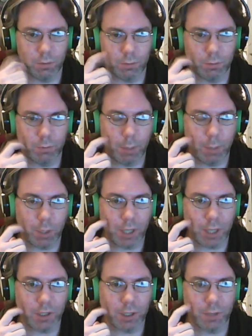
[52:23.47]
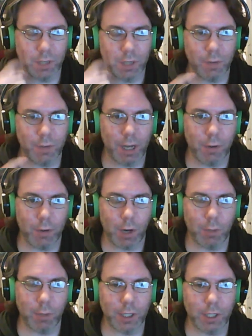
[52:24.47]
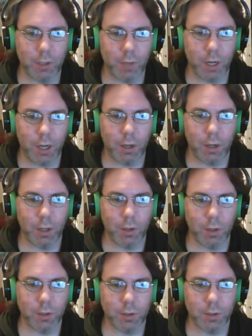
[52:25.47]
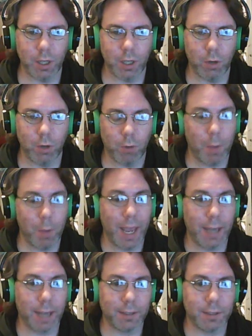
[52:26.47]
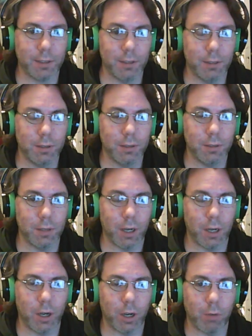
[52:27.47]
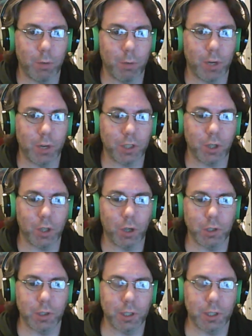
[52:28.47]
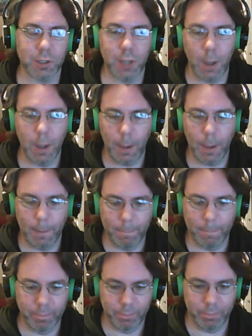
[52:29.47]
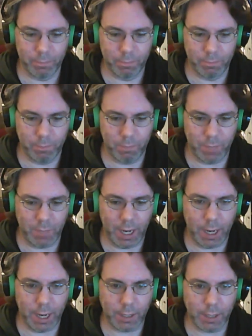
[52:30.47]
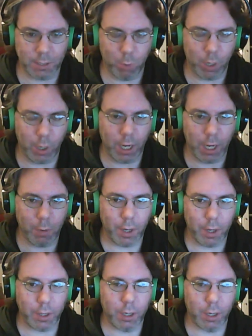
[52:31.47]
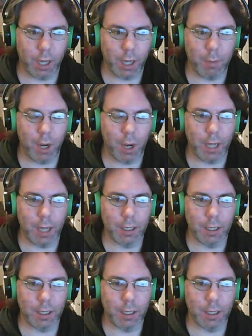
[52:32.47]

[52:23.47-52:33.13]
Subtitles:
reproductions of stuff that never got released over here, and they'll also sell ROM hacks on reproduction cartridges. And this morning I went on there and I bought